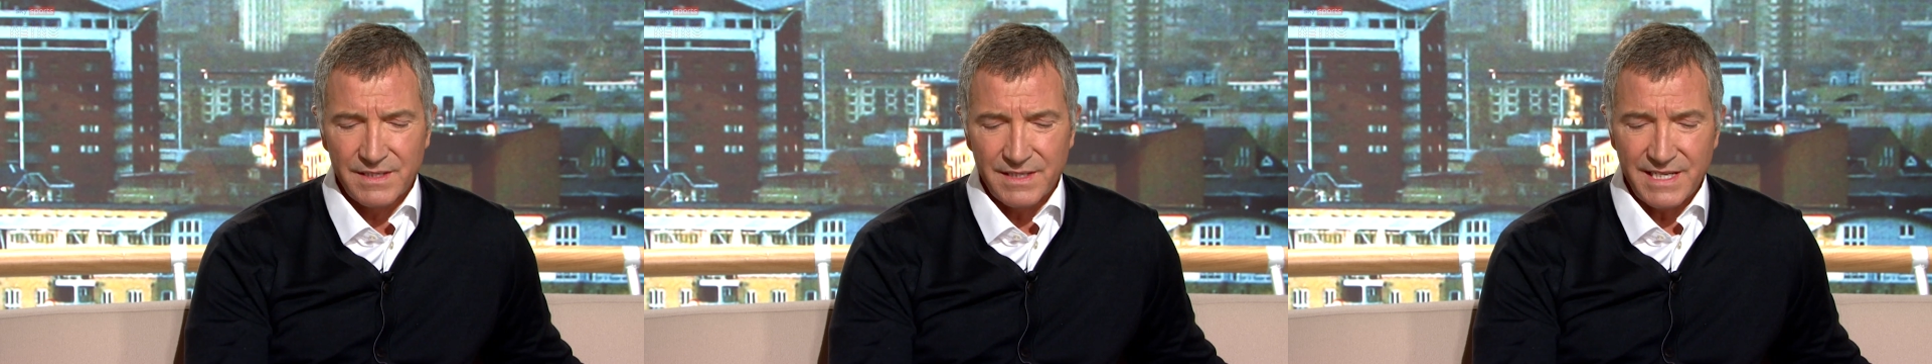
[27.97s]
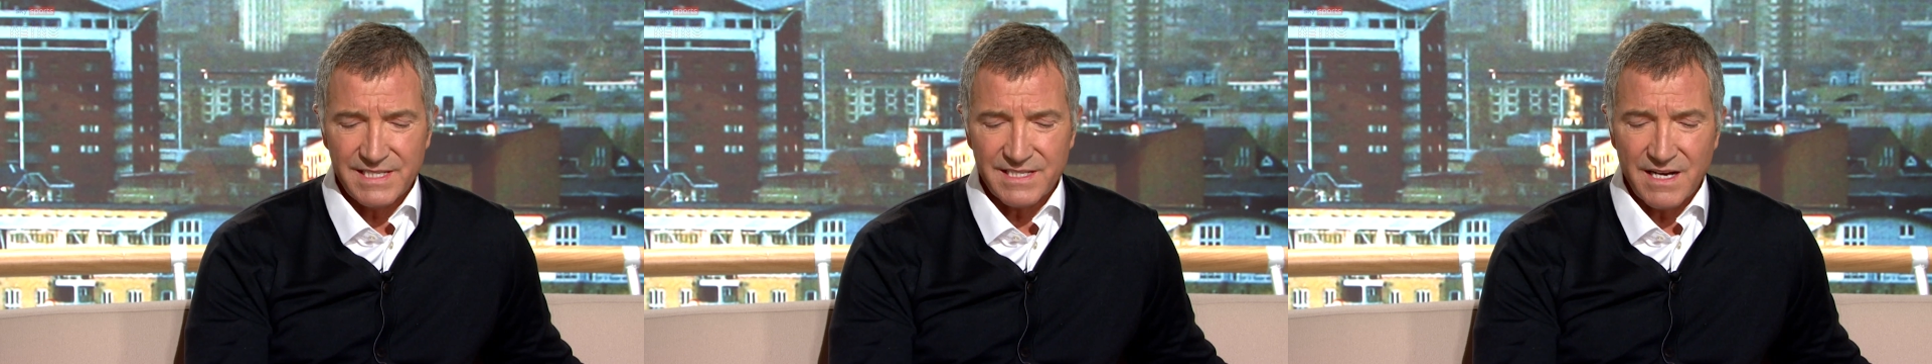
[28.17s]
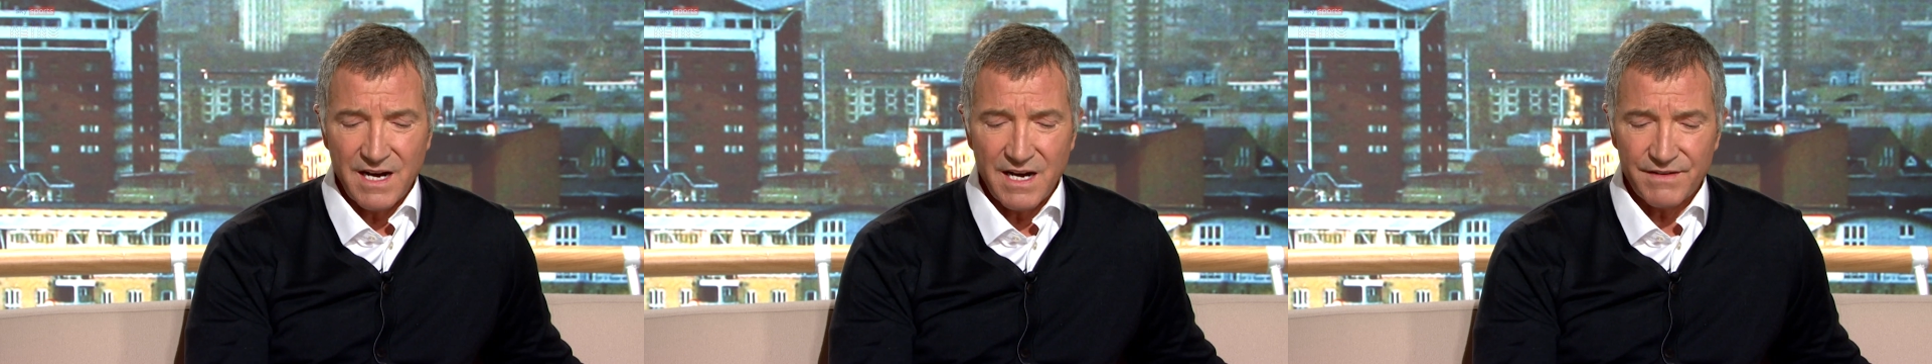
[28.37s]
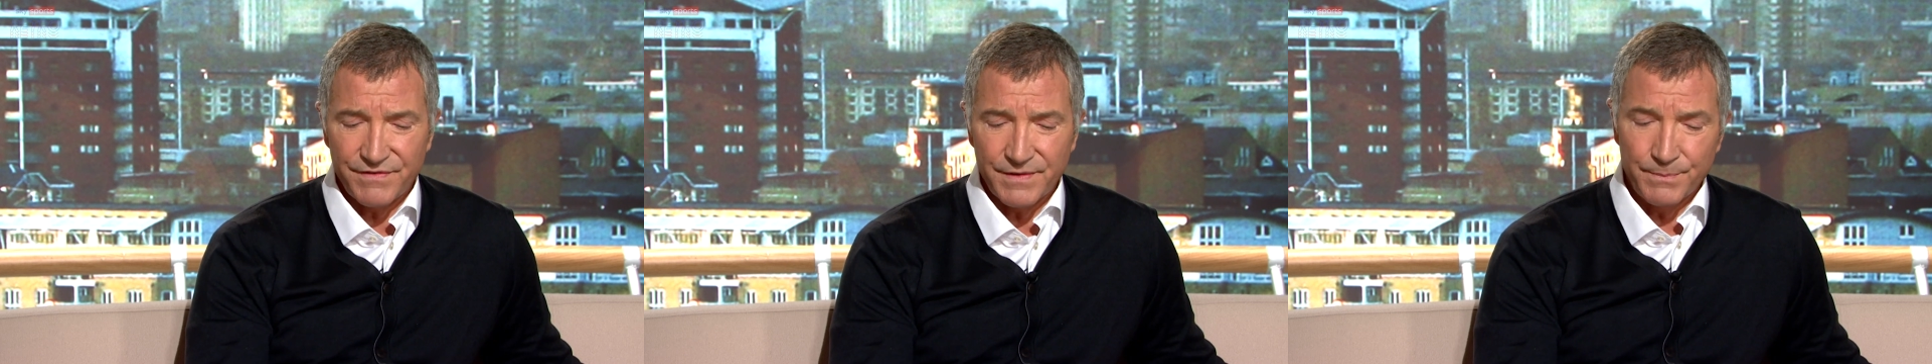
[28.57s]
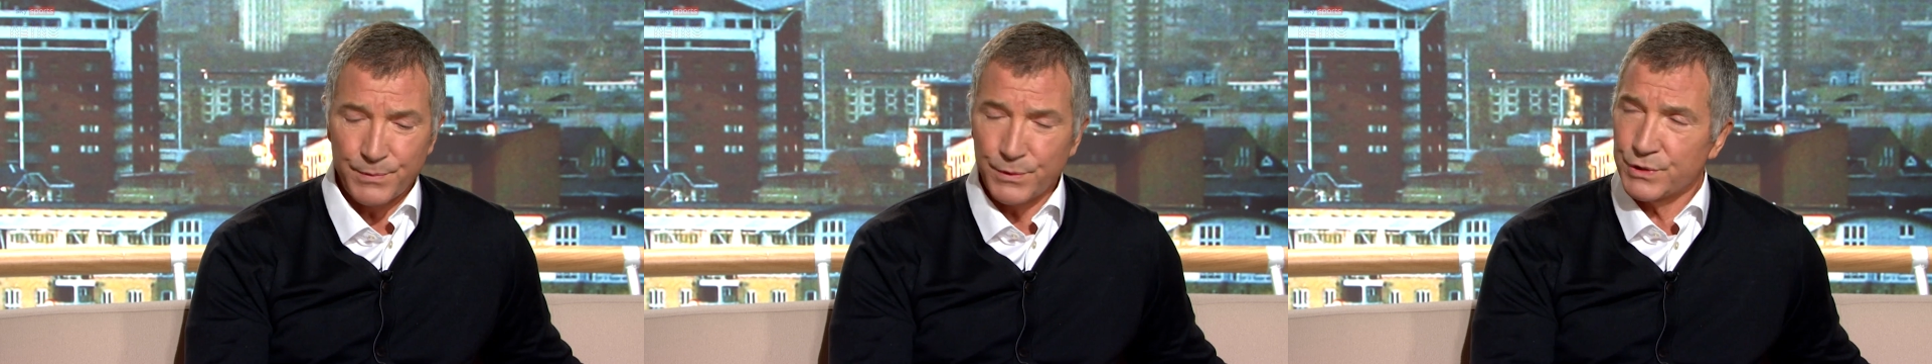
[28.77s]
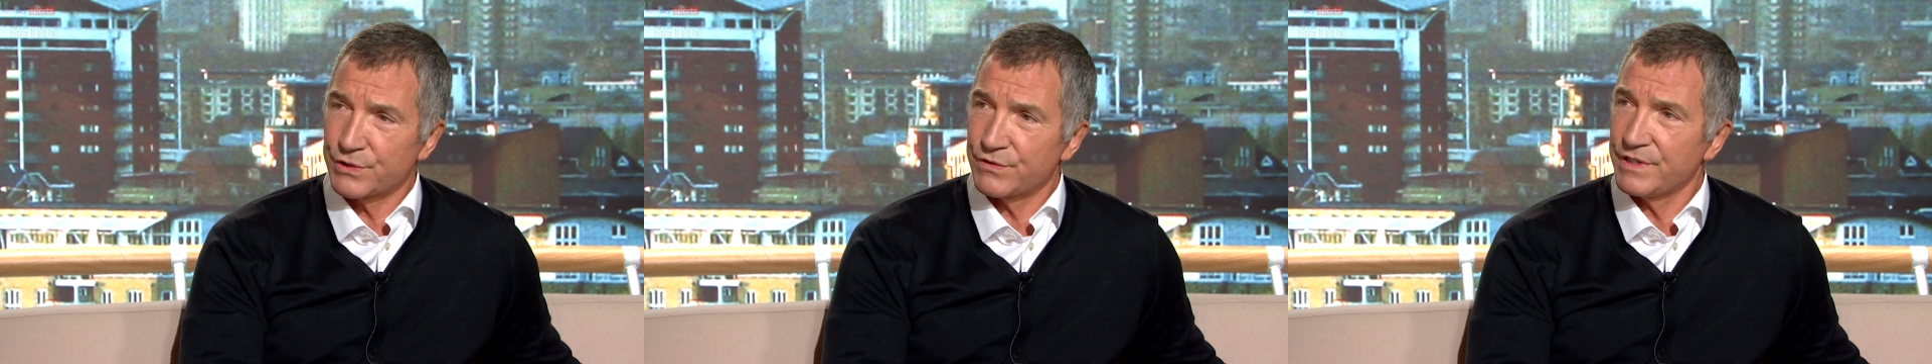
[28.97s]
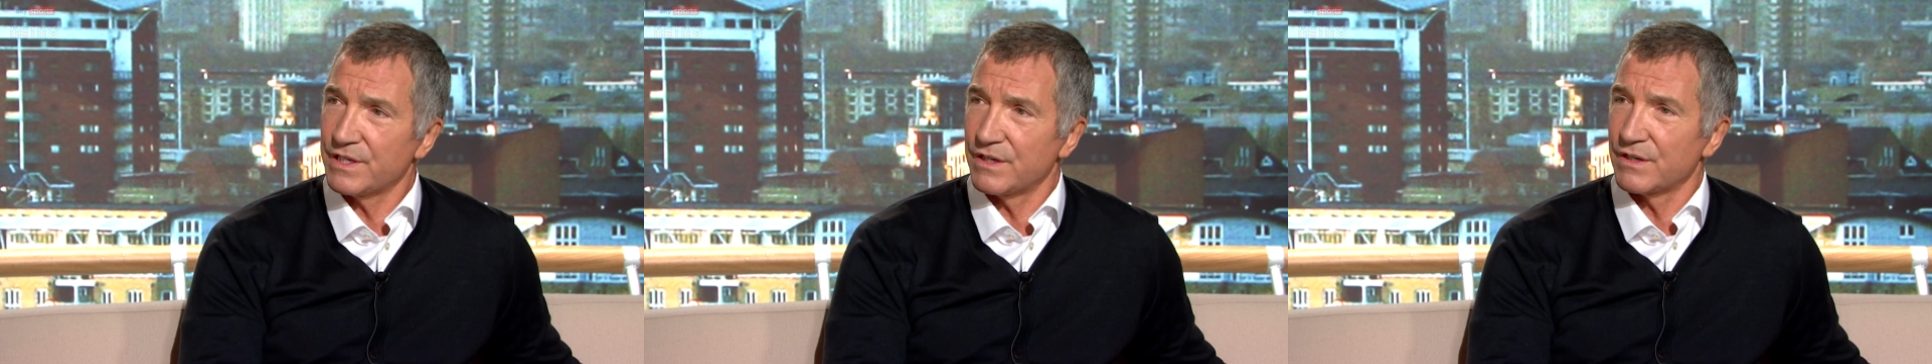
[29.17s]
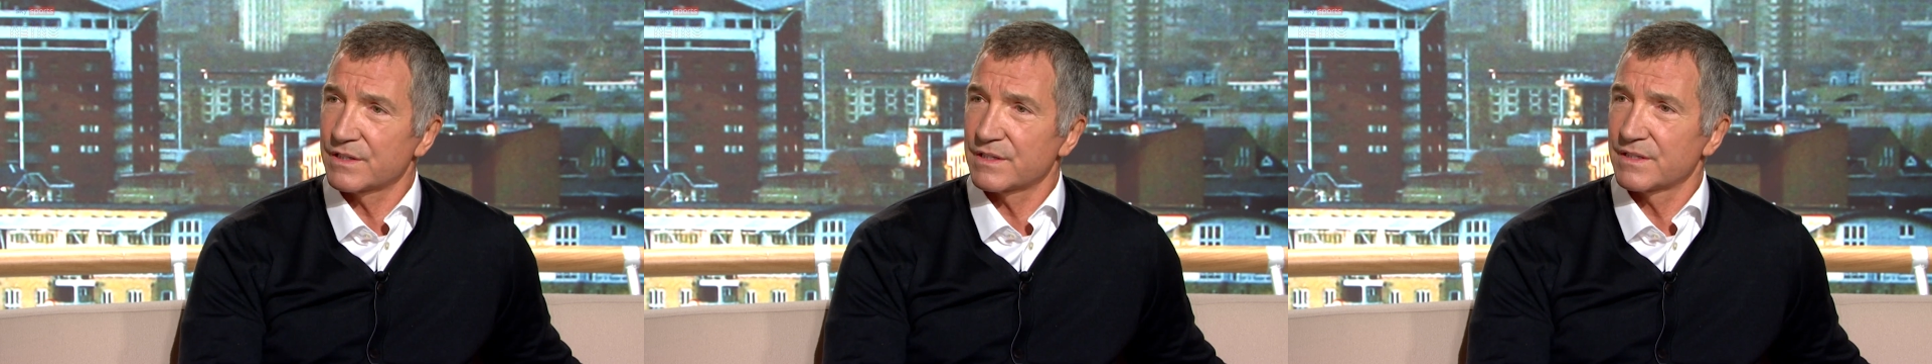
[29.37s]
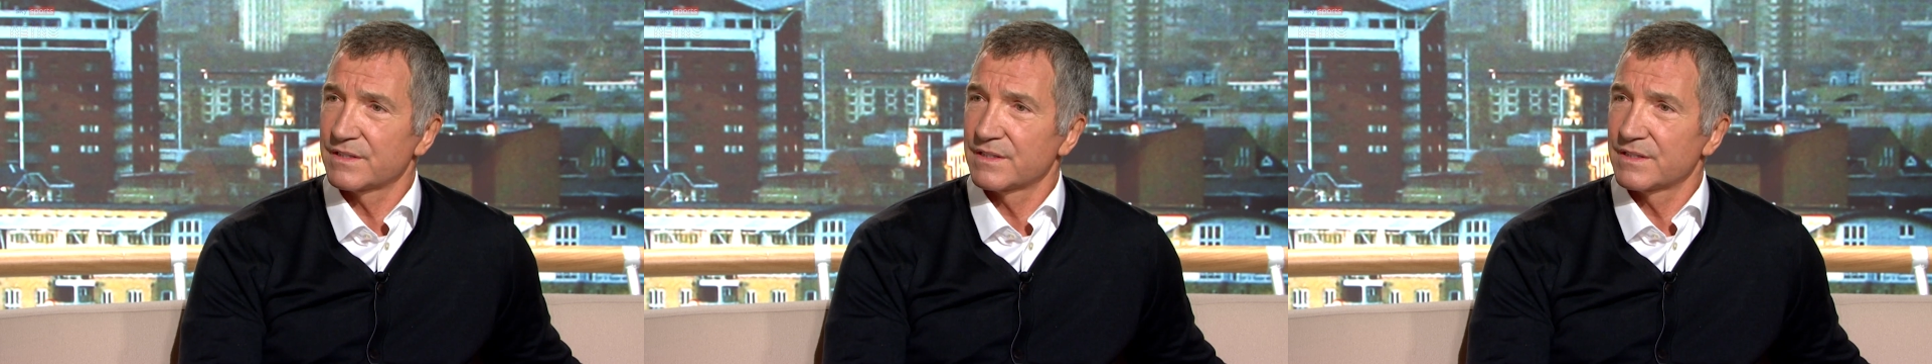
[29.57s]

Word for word: he's a Harford, Bruce Riock,